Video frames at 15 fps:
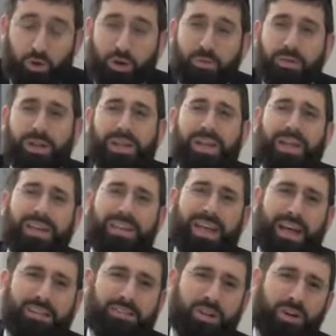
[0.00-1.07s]
Normally,
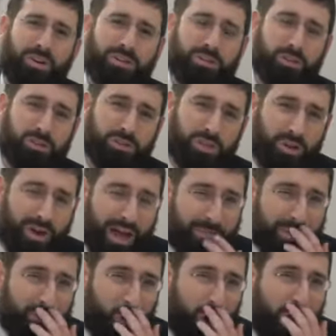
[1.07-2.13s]
the Azaras are Shasarabim.